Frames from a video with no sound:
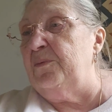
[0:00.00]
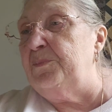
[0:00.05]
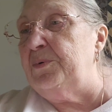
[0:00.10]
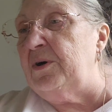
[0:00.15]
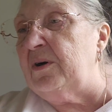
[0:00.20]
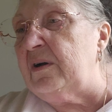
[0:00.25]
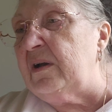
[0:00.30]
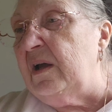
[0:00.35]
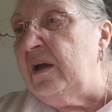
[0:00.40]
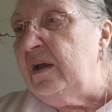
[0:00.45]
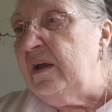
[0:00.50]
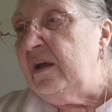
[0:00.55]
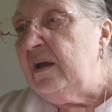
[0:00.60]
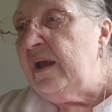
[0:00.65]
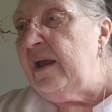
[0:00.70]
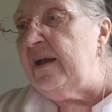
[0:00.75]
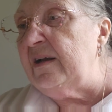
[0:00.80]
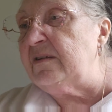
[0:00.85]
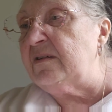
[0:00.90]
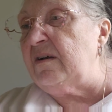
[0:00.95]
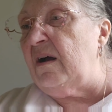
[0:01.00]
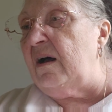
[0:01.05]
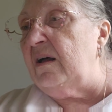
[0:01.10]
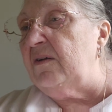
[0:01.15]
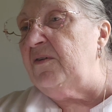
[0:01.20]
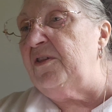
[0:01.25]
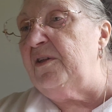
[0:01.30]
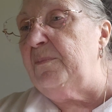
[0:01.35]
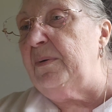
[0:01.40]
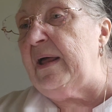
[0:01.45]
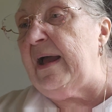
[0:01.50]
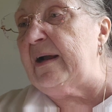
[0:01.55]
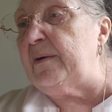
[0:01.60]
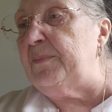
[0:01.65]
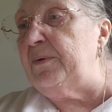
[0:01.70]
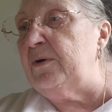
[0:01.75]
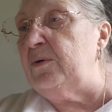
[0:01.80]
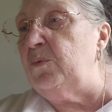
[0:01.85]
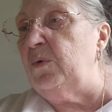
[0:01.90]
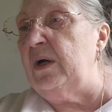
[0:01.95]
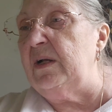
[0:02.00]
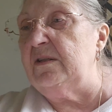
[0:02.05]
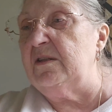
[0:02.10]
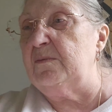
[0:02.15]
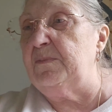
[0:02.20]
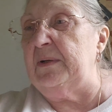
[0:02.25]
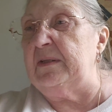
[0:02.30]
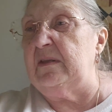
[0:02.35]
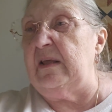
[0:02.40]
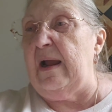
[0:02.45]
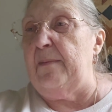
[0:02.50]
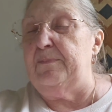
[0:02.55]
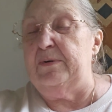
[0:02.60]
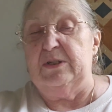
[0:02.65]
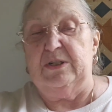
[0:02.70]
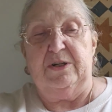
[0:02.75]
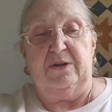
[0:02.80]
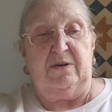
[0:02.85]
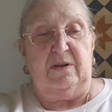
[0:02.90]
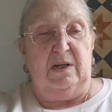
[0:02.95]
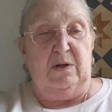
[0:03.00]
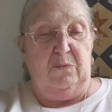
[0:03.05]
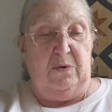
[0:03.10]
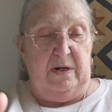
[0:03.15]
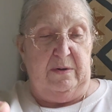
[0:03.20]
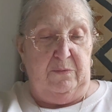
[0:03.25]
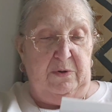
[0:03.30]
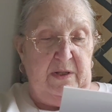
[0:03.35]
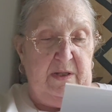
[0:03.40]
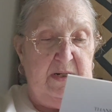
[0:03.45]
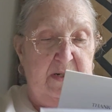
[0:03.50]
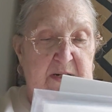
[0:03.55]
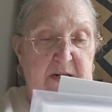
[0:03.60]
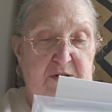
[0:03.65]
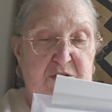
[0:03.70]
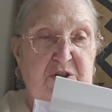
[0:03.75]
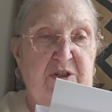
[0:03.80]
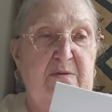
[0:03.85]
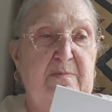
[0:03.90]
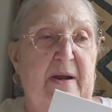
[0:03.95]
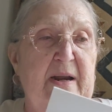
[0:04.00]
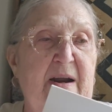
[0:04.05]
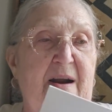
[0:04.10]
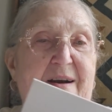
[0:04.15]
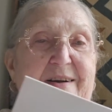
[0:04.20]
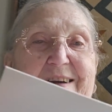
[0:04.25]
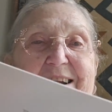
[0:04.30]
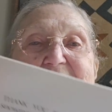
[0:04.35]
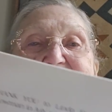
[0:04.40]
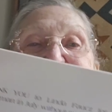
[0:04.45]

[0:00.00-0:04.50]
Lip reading: book, as all of the Blackbird ones. But that particular one really touches my heart.